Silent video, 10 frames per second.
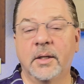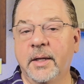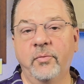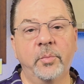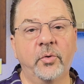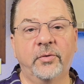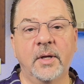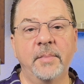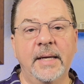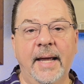Deliverables
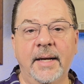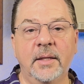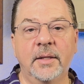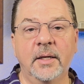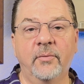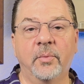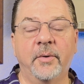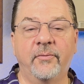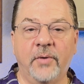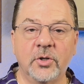can be anything
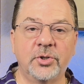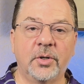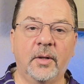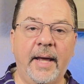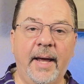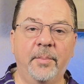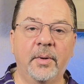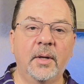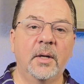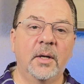from a functional
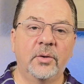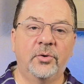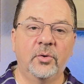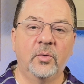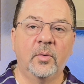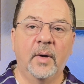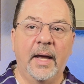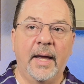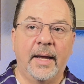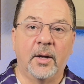app
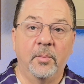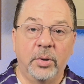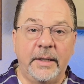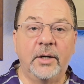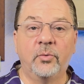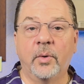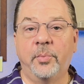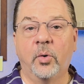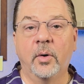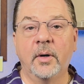to a completed
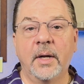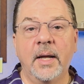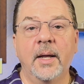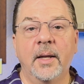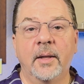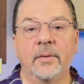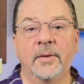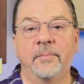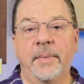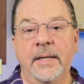report.
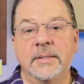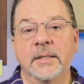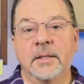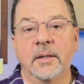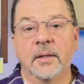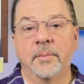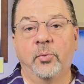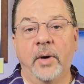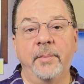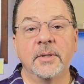The basic
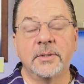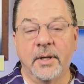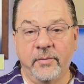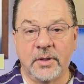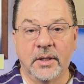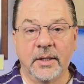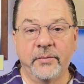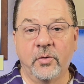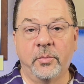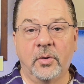premise of a
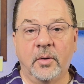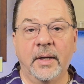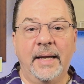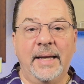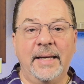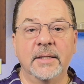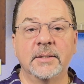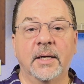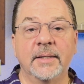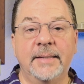deliverable
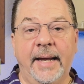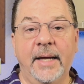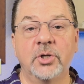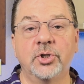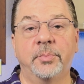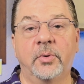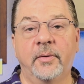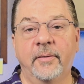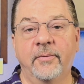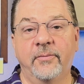is a
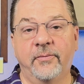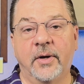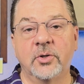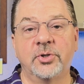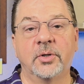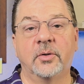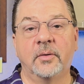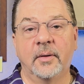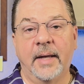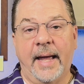tangible,
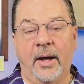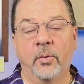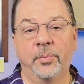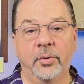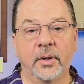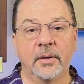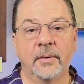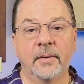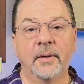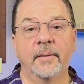functional output,
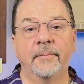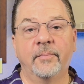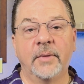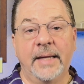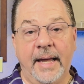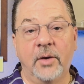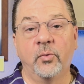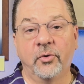the end